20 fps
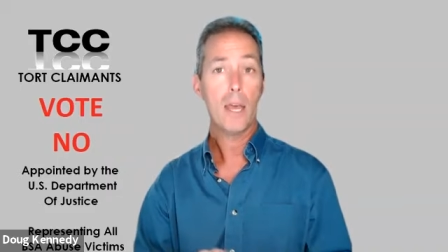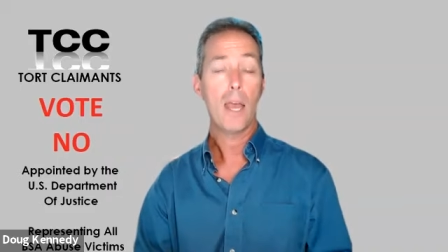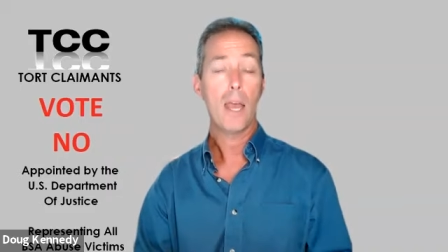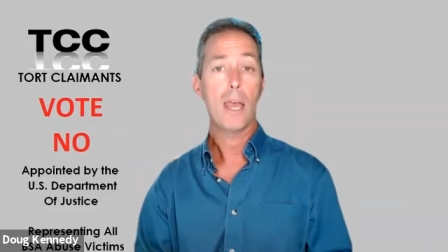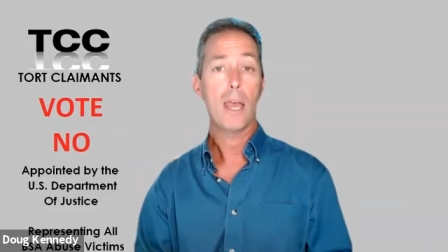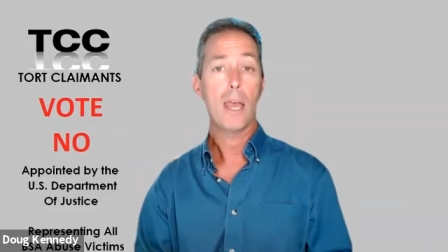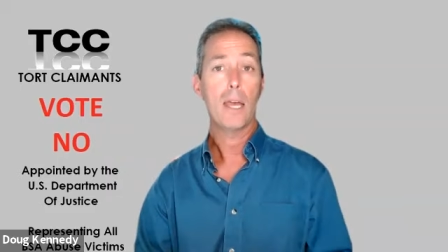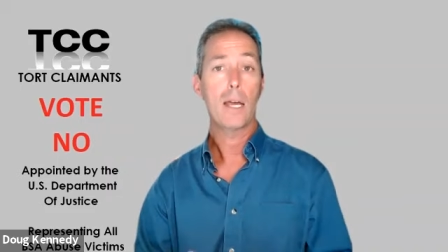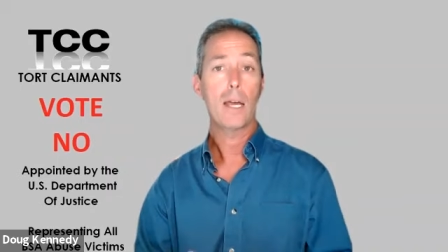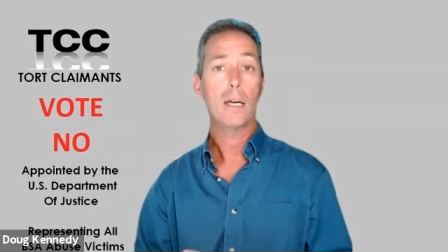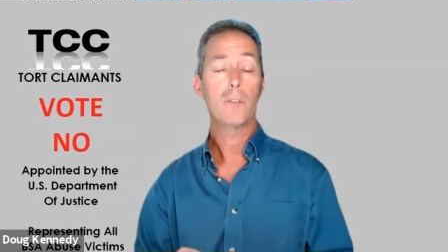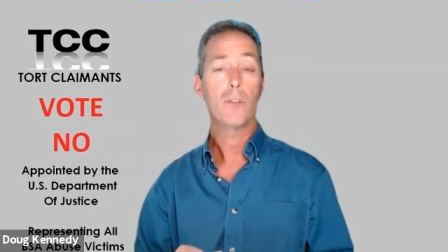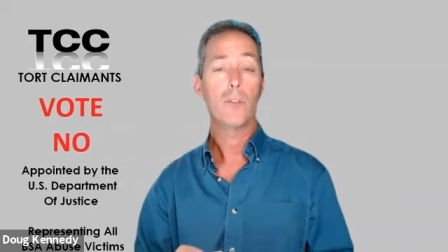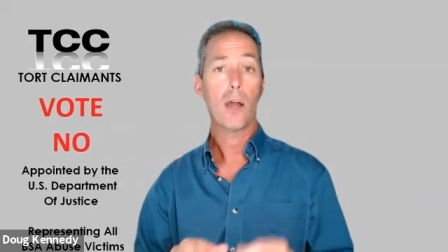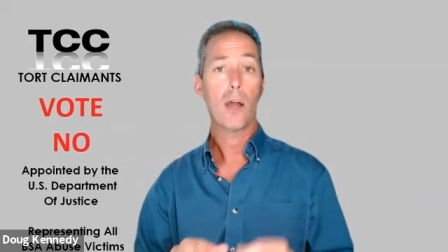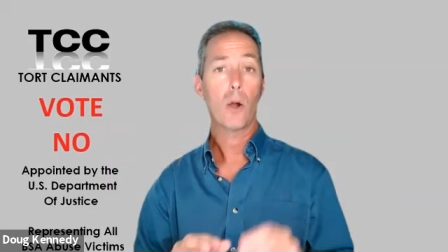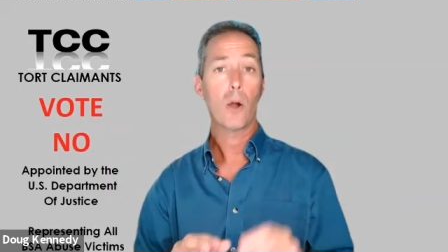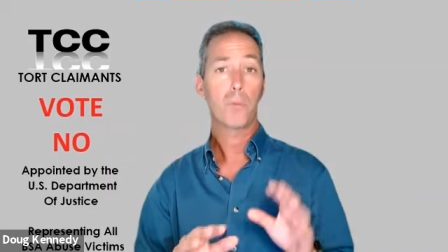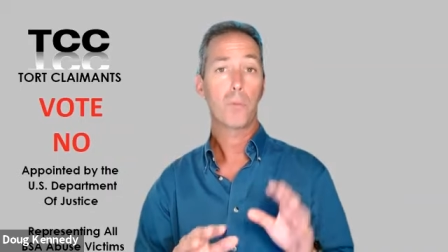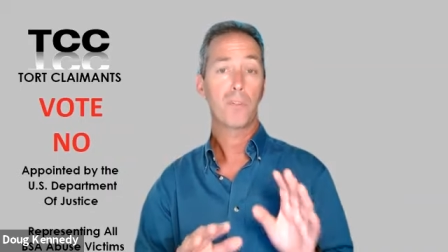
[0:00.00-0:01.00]
And
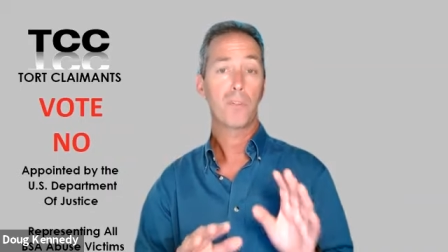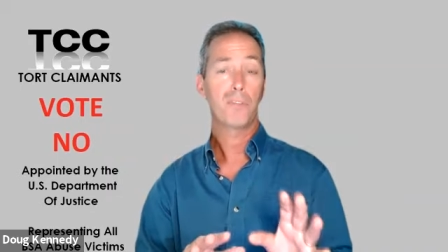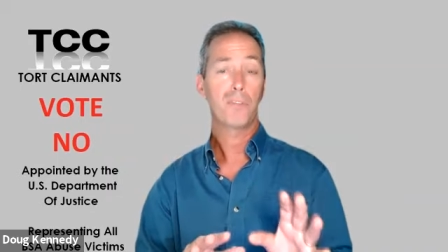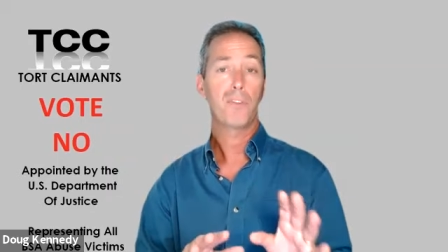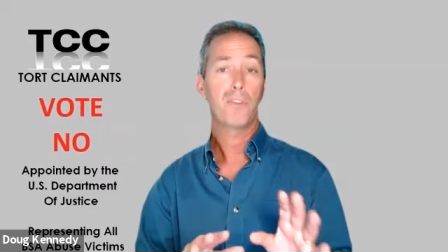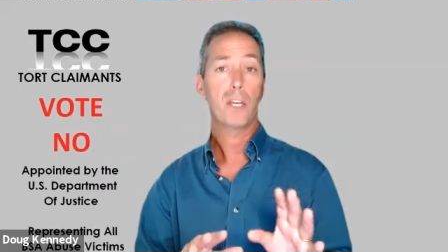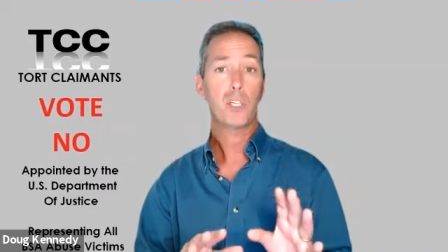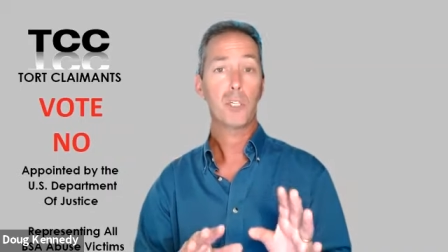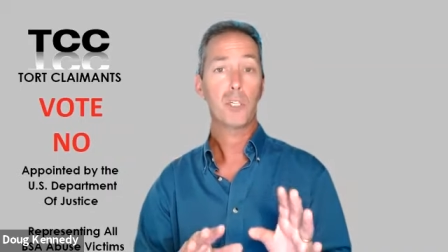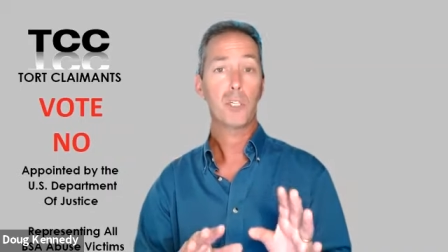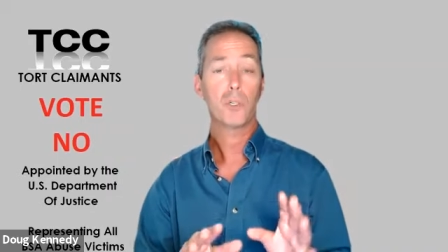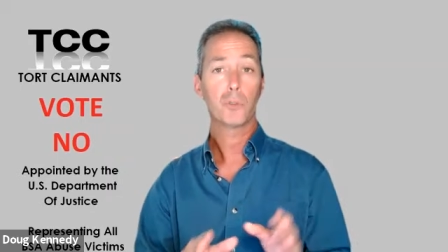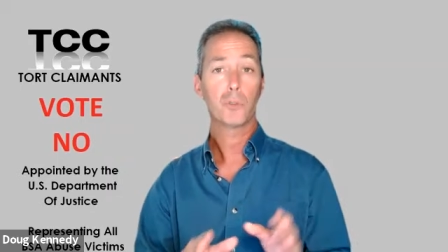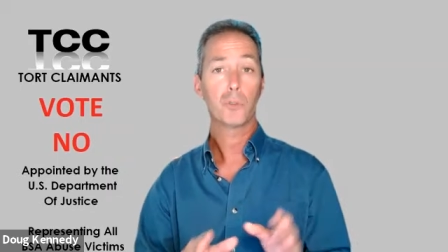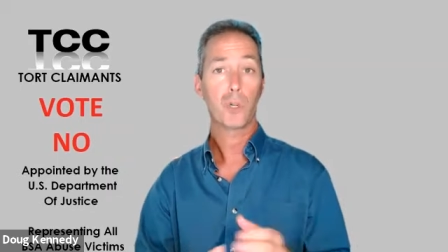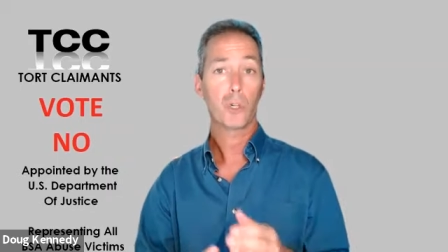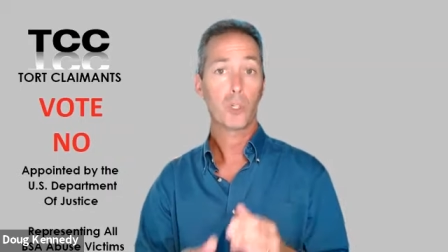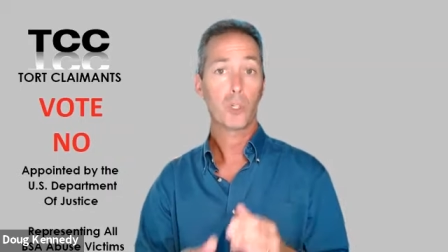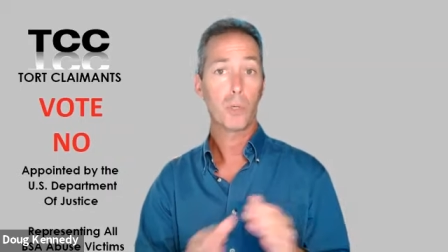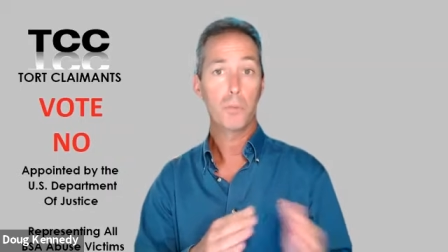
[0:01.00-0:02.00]
our professionals
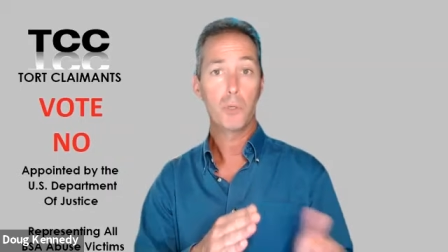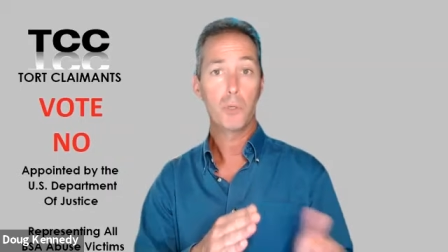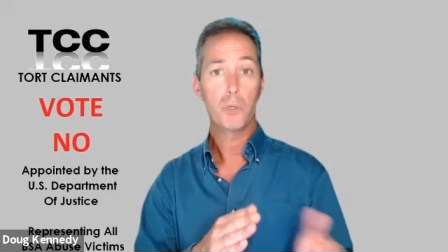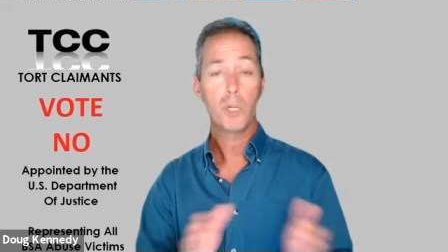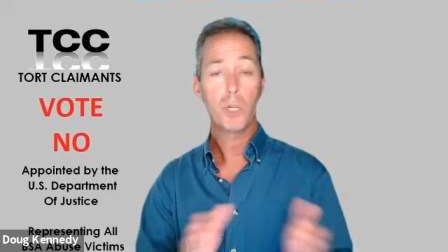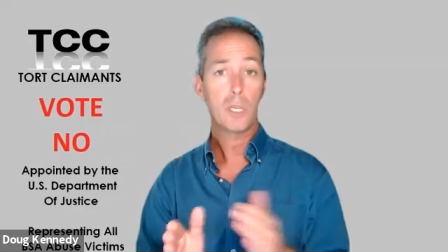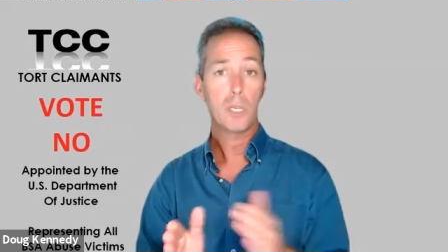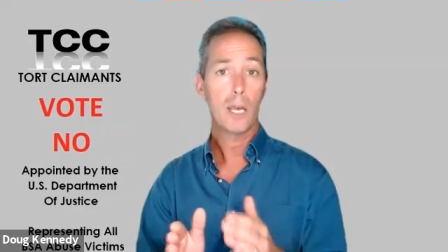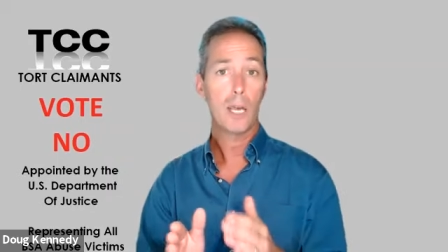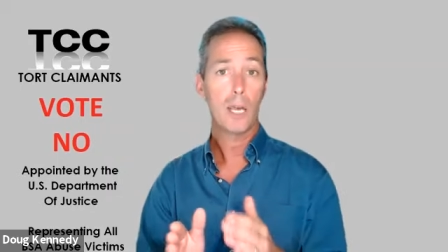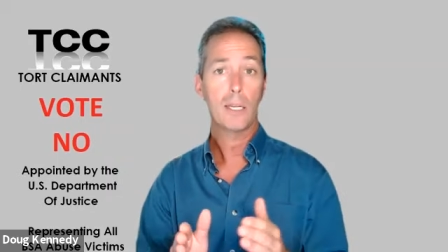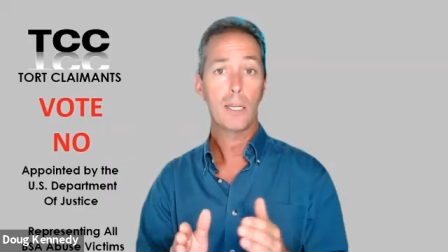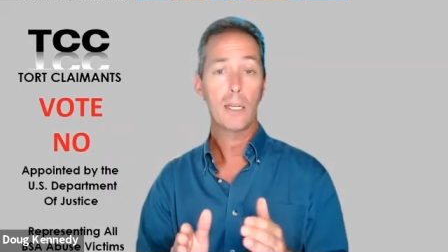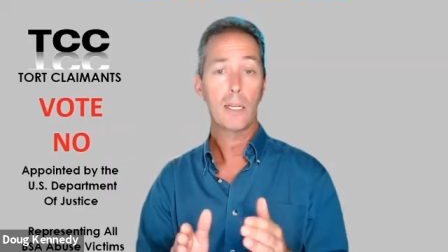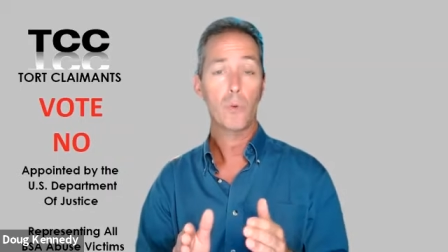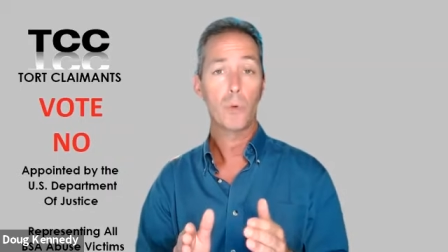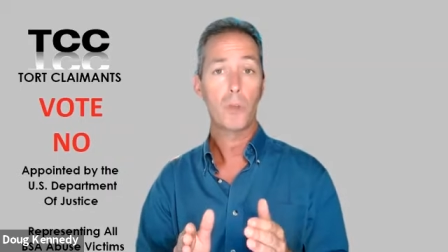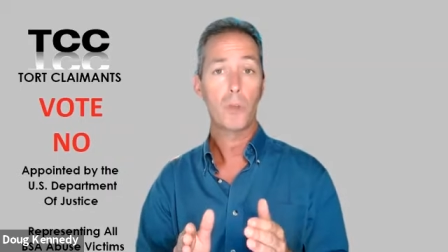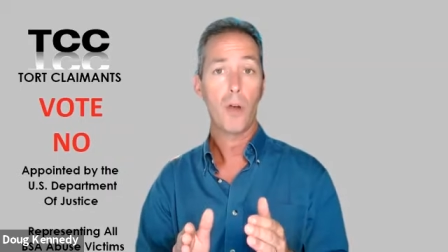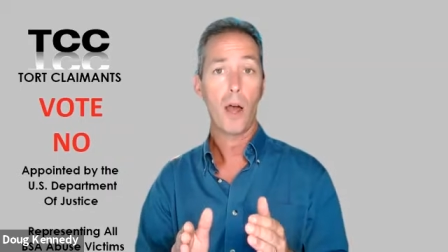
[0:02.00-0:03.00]
are communicating
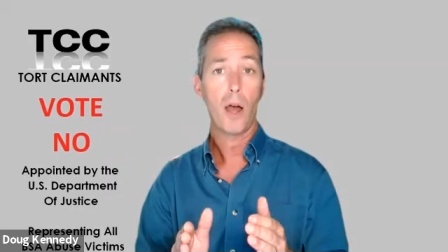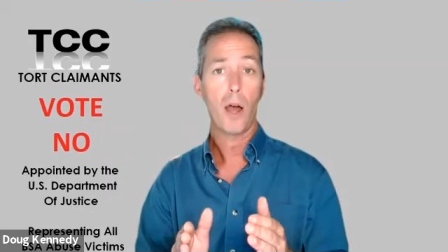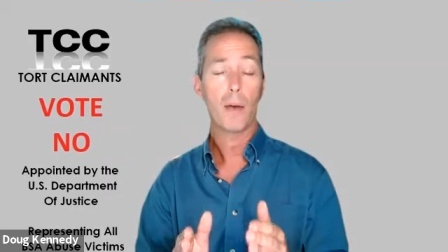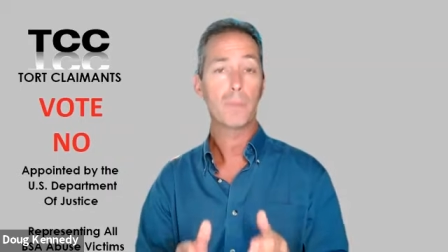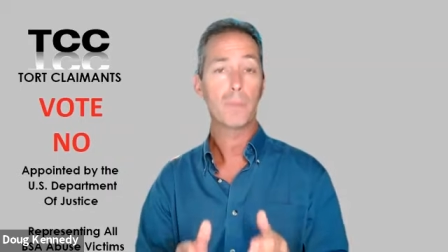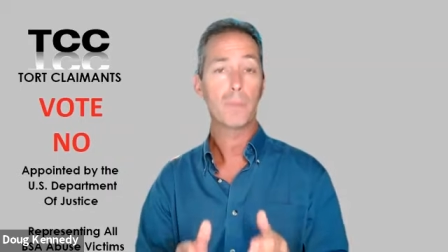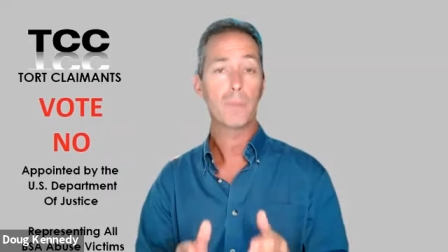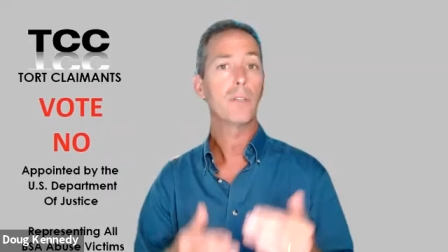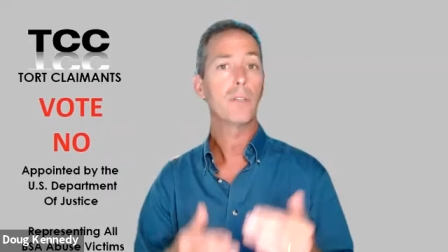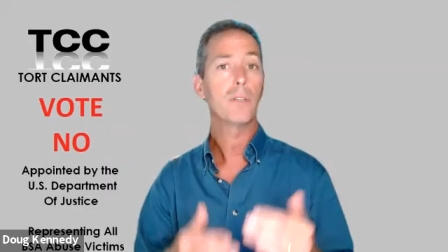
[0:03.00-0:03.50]
with Omni,